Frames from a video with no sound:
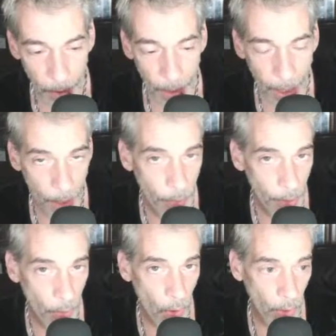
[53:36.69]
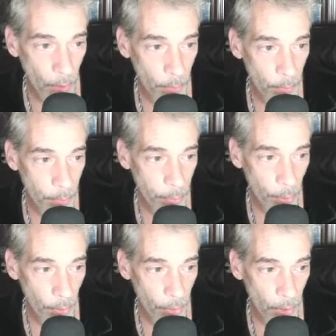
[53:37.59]
had their art put
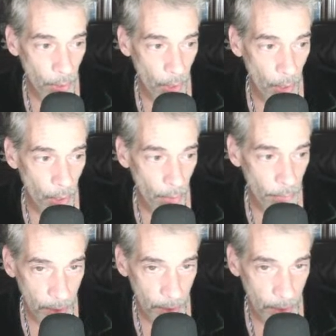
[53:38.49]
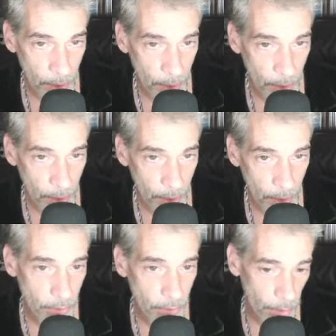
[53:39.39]
on the I voted sticker.
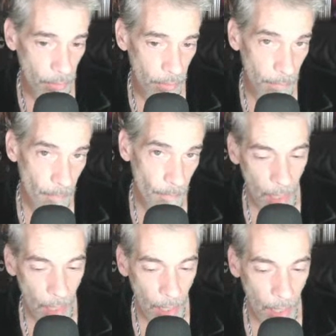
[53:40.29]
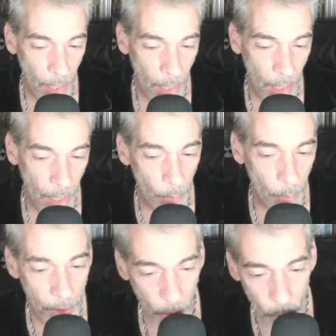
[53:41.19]
You know how I know? Because I
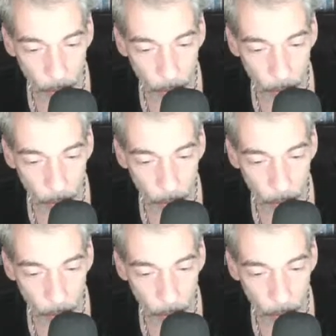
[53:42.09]
voted.